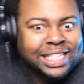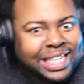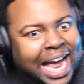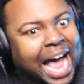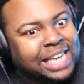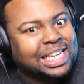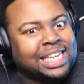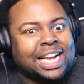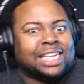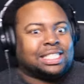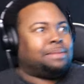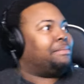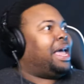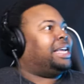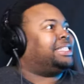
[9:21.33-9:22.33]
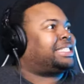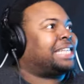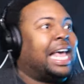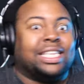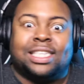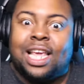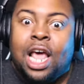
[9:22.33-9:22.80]
God, it doesn't make
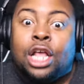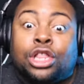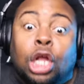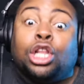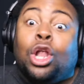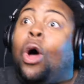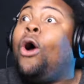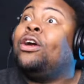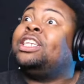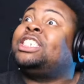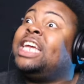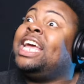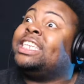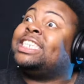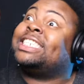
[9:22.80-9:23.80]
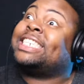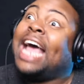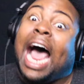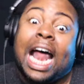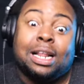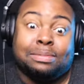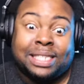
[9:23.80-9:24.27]
sense. The Lord Jesus
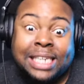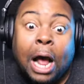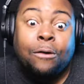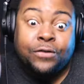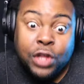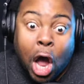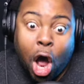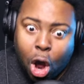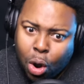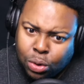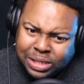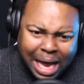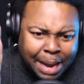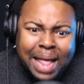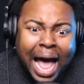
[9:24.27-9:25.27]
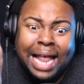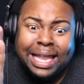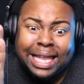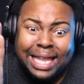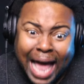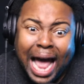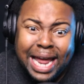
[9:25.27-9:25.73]
God himself knows I'm not
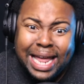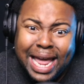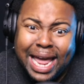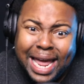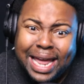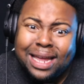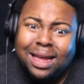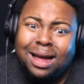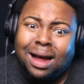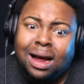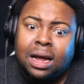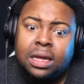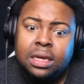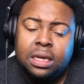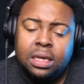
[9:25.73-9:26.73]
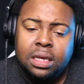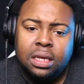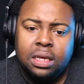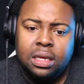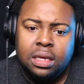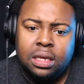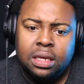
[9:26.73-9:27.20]
lying.
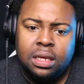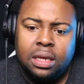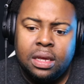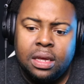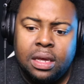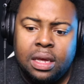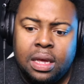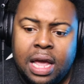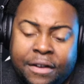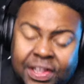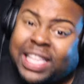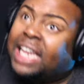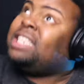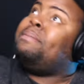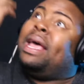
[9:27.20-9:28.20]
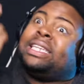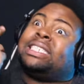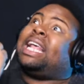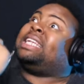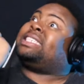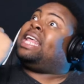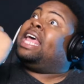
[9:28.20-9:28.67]
If it doesn't make
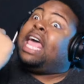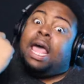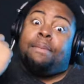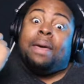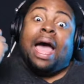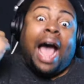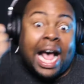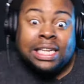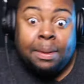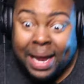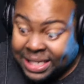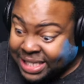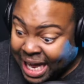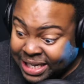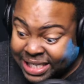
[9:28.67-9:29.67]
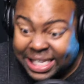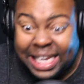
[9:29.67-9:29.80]
sense to him, how does it make sense to